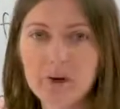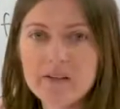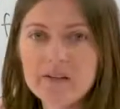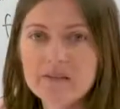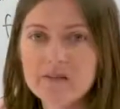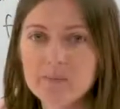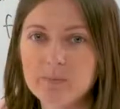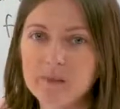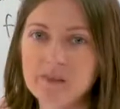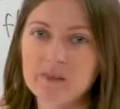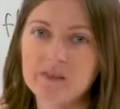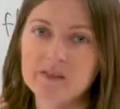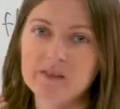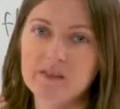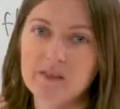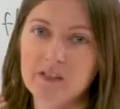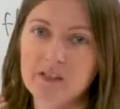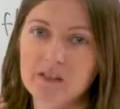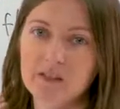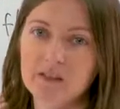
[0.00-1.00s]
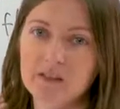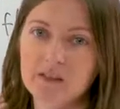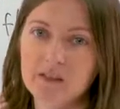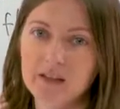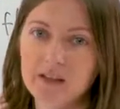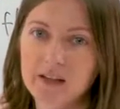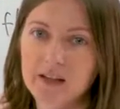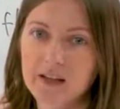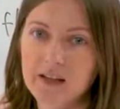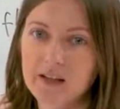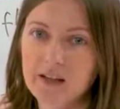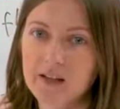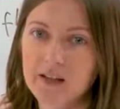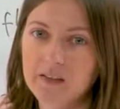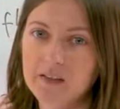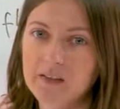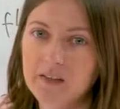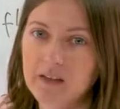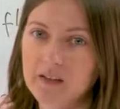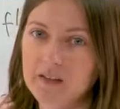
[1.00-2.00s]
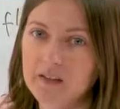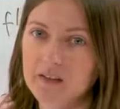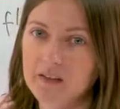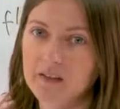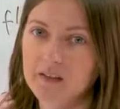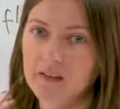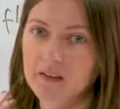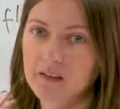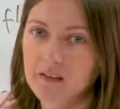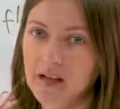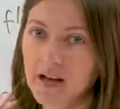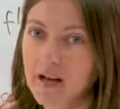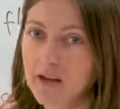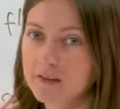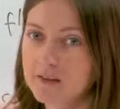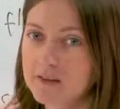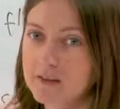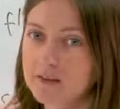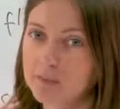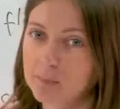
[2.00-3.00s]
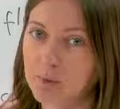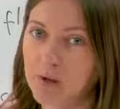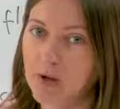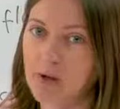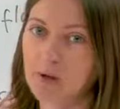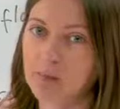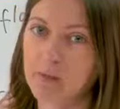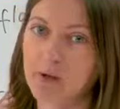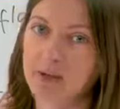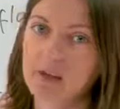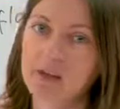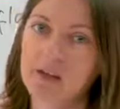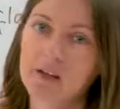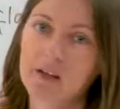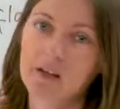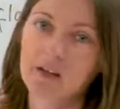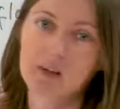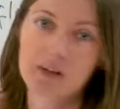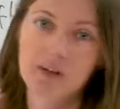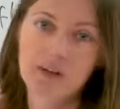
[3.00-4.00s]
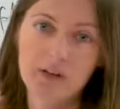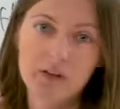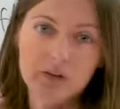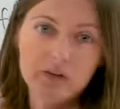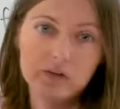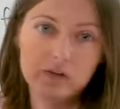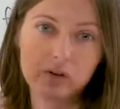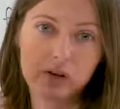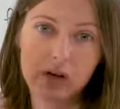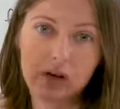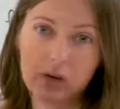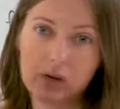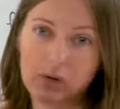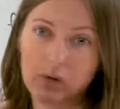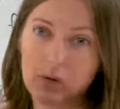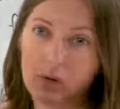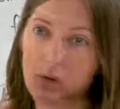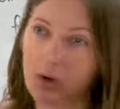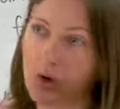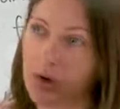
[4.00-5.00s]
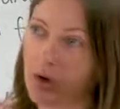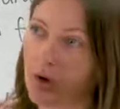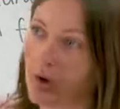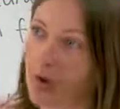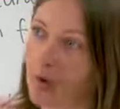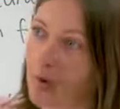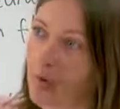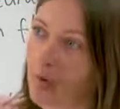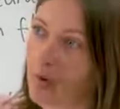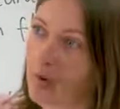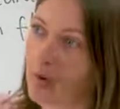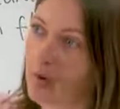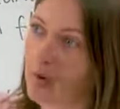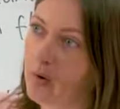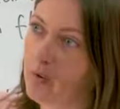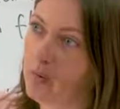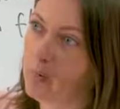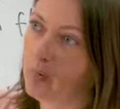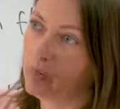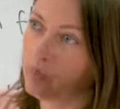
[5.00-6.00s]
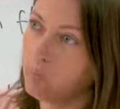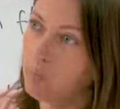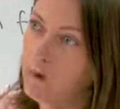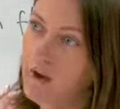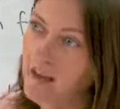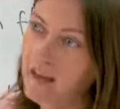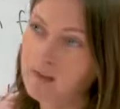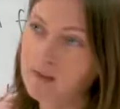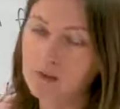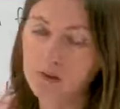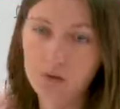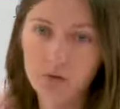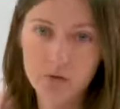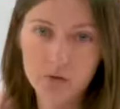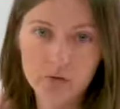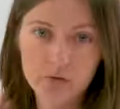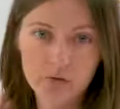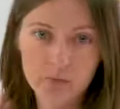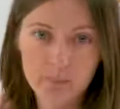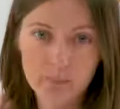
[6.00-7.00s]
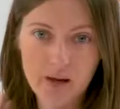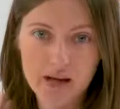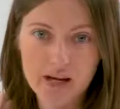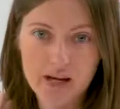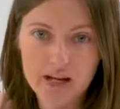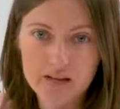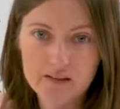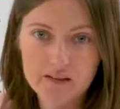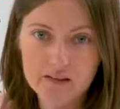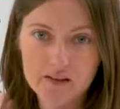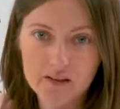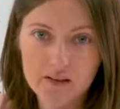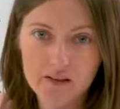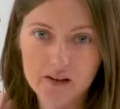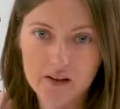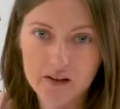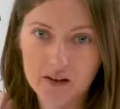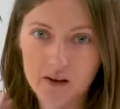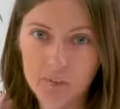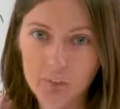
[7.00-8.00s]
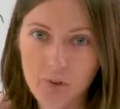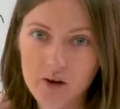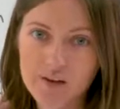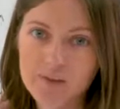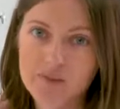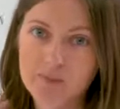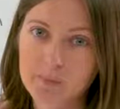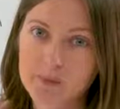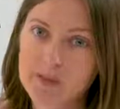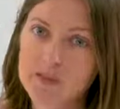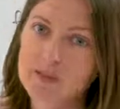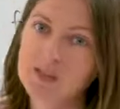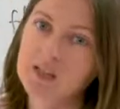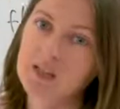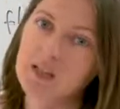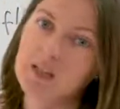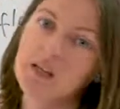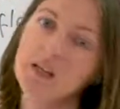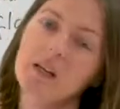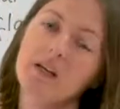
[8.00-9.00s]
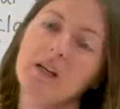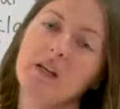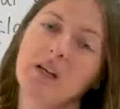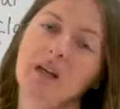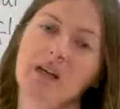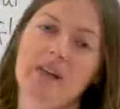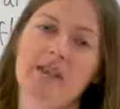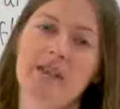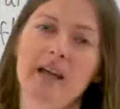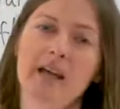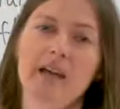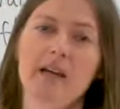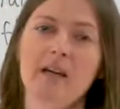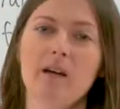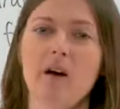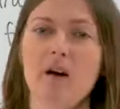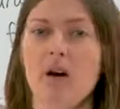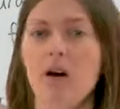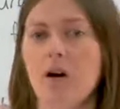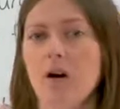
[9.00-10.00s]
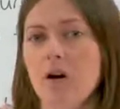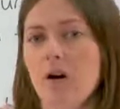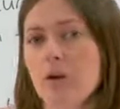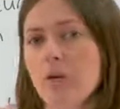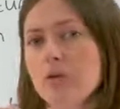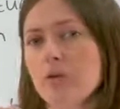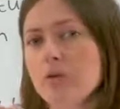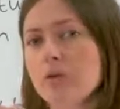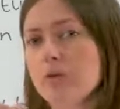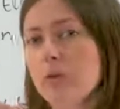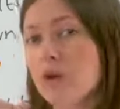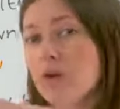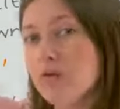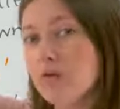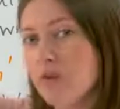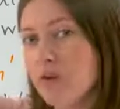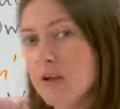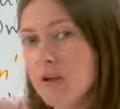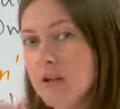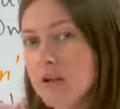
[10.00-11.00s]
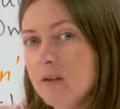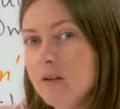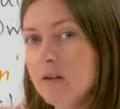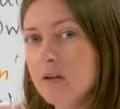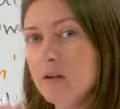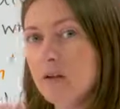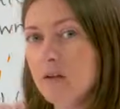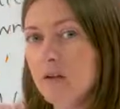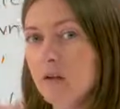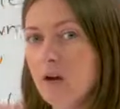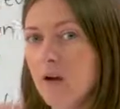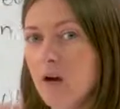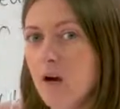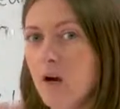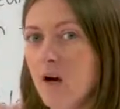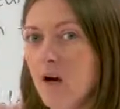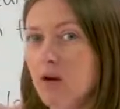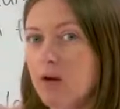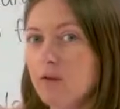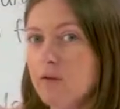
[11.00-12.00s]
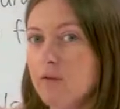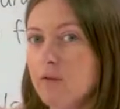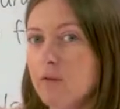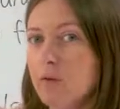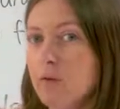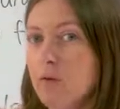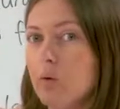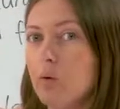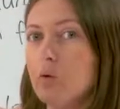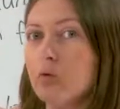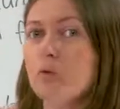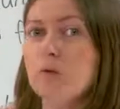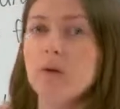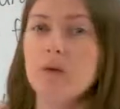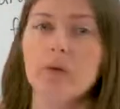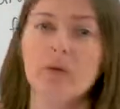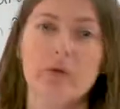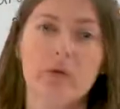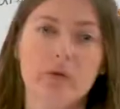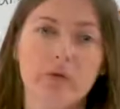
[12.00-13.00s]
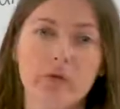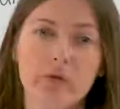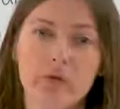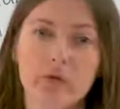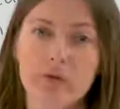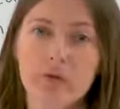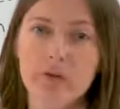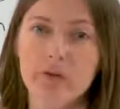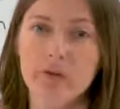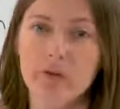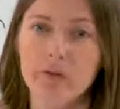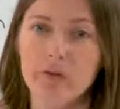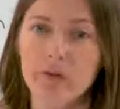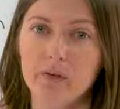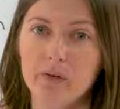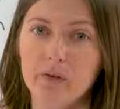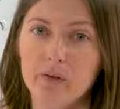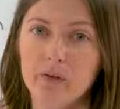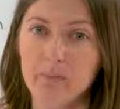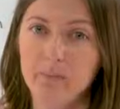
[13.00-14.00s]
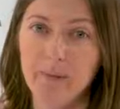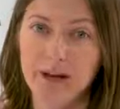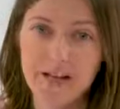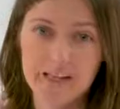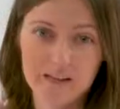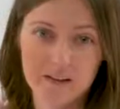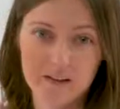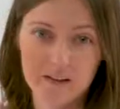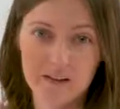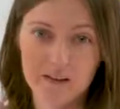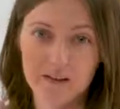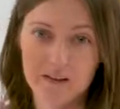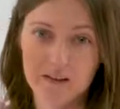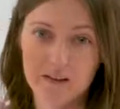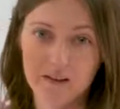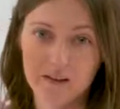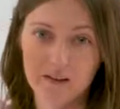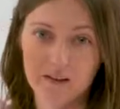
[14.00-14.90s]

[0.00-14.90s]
Westminster in London, the Houses of Parliament. So where the laws are made in Westminster, they are sovereign over all the laws made in...